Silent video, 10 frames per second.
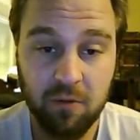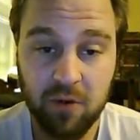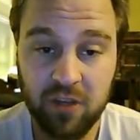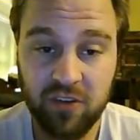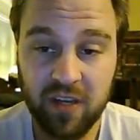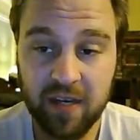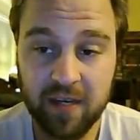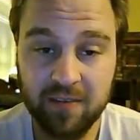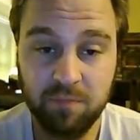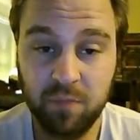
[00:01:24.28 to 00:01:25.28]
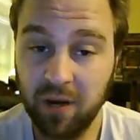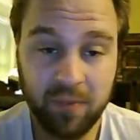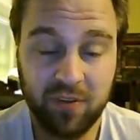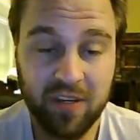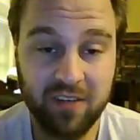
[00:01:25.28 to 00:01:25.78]
was
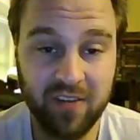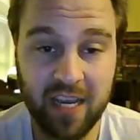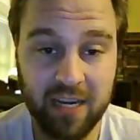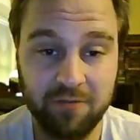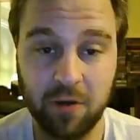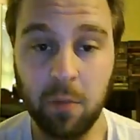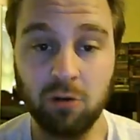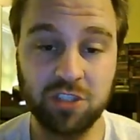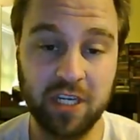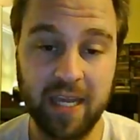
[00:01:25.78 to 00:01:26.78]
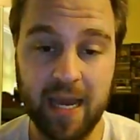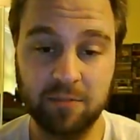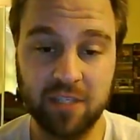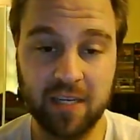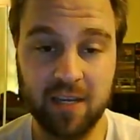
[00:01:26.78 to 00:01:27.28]
purposely designed for motion
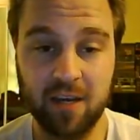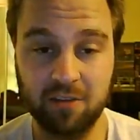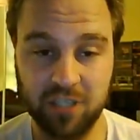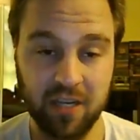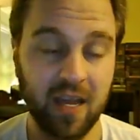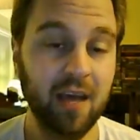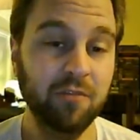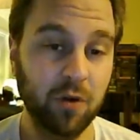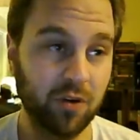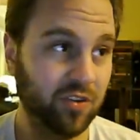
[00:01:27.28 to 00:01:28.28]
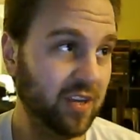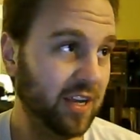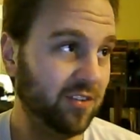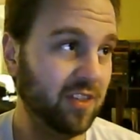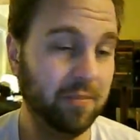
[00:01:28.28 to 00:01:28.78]
capture technology. Of course,
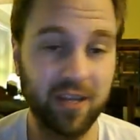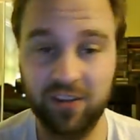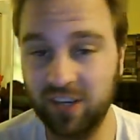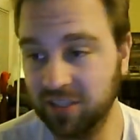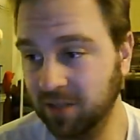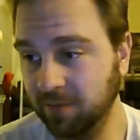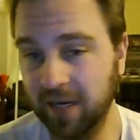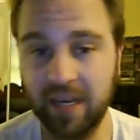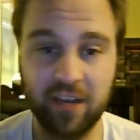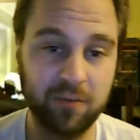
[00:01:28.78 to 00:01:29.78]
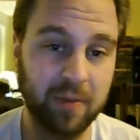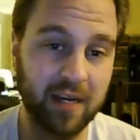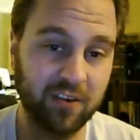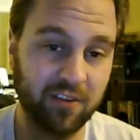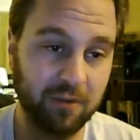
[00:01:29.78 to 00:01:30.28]
yes, the PlayStation 3 and
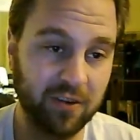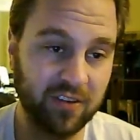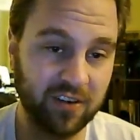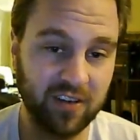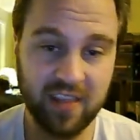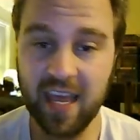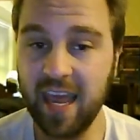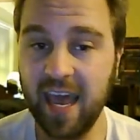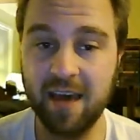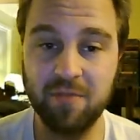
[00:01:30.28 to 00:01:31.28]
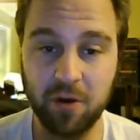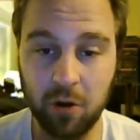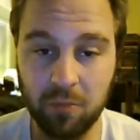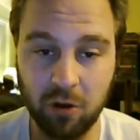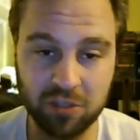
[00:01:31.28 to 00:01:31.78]
Xbox 360, they have their
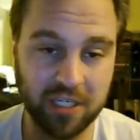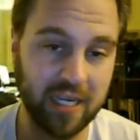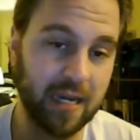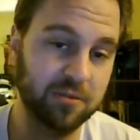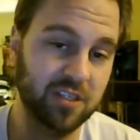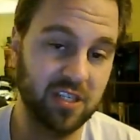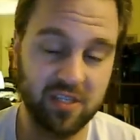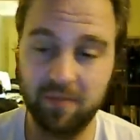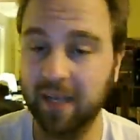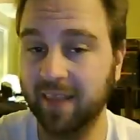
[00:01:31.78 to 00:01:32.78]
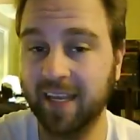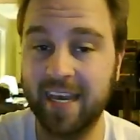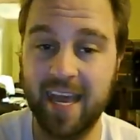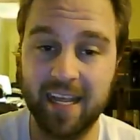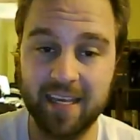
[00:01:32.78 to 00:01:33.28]
own motion capture system like the
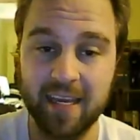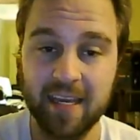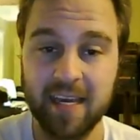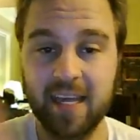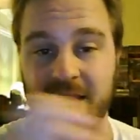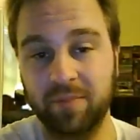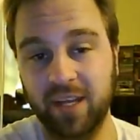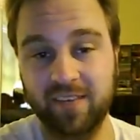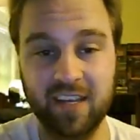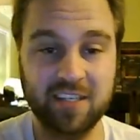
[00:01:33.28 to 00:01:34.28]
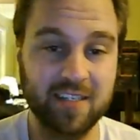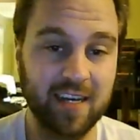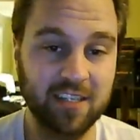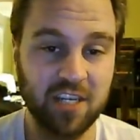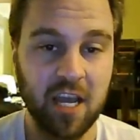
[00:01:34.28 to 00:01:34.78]
Kinetic and the PlayStation
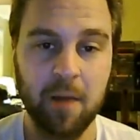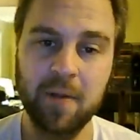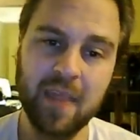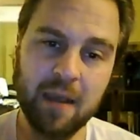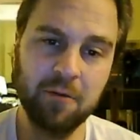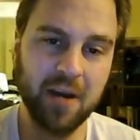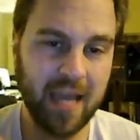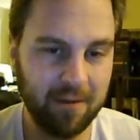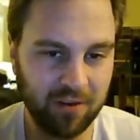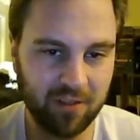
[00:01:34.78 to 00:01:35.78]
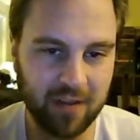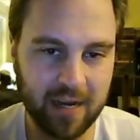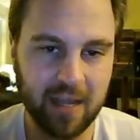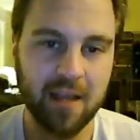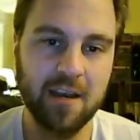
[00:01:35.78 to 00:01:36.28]
Touch, but they were an
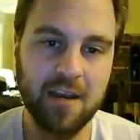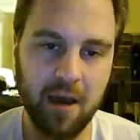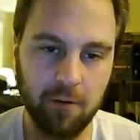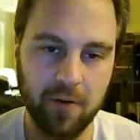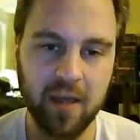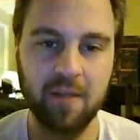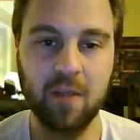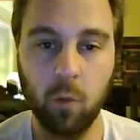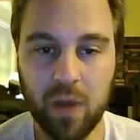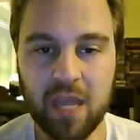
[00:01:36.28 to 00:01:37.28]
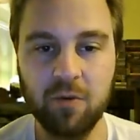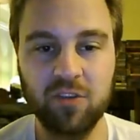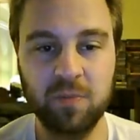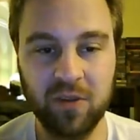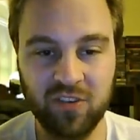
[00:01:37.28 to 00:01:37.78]
afterthought. No, the Wii
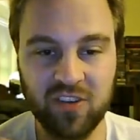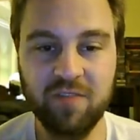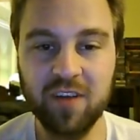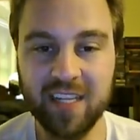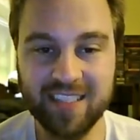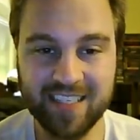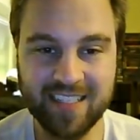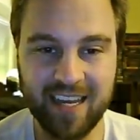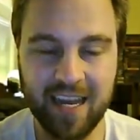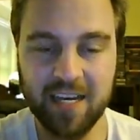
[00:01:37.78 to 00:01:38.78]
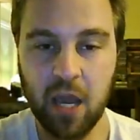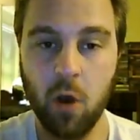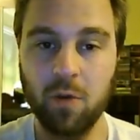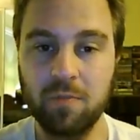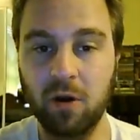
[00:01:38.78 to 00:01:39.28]
was specifically designed
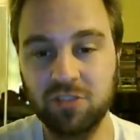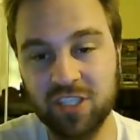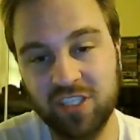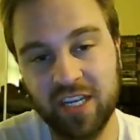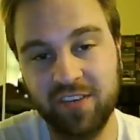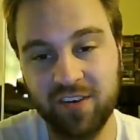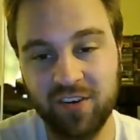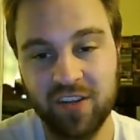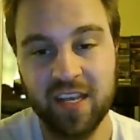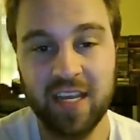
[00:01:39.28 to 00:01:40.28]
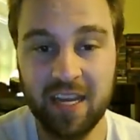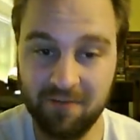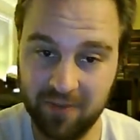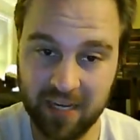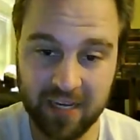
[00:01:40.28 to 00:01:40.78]
with motion sensors
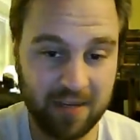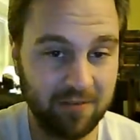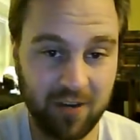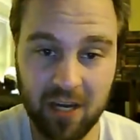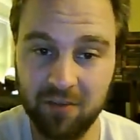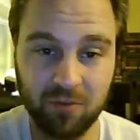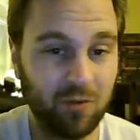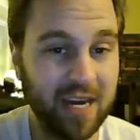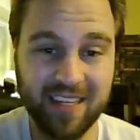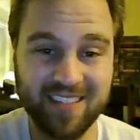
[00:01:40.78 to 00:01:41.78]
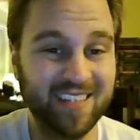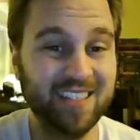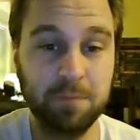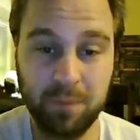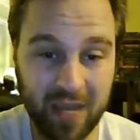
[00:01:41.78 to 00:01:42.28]
involved right into
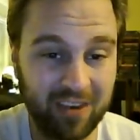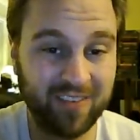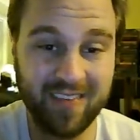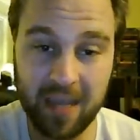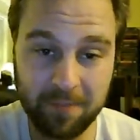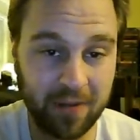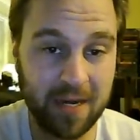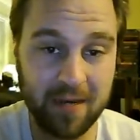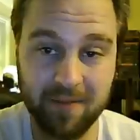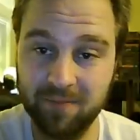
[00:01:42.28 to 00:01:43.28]
its base template.